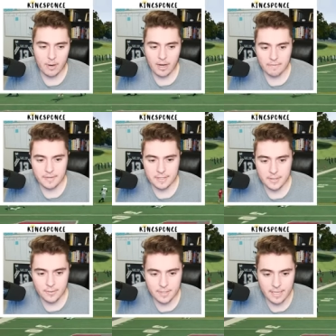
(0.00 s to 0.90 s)
offense
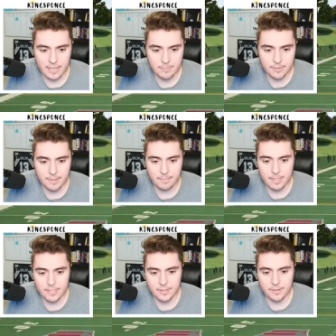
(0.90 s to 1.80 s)
only able to
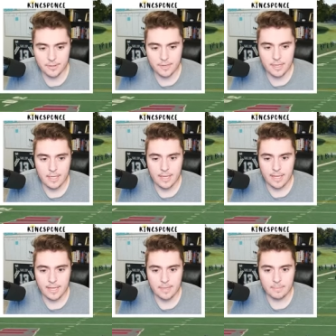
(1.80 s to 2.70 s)
muster
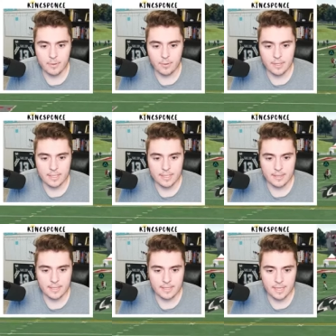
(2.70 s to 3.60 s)
eight points at
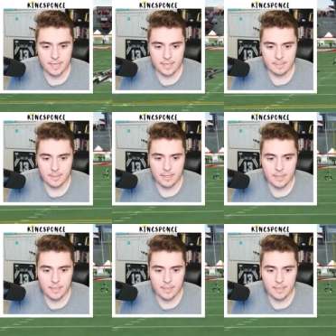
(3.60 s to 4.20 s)
this time.